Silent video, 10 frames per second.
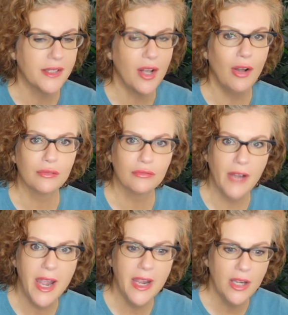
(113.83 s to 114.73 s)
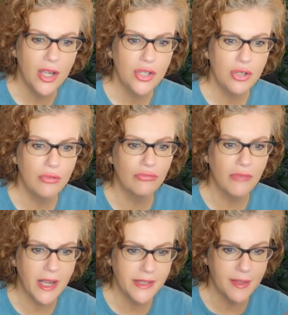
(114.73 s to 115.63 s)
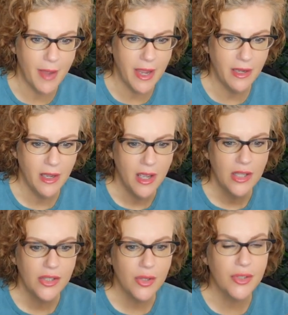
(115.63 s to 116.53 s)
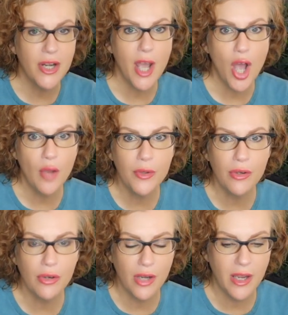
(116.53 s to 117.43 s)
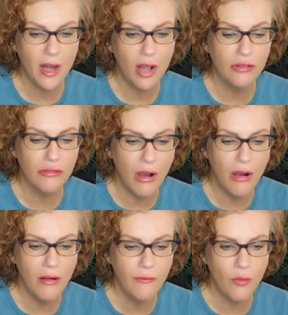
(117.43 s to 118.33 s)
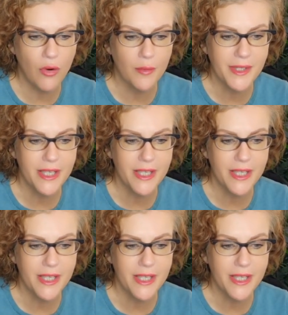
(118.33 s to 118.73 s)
It's called RAG to Resume. So it's going to help you create a long form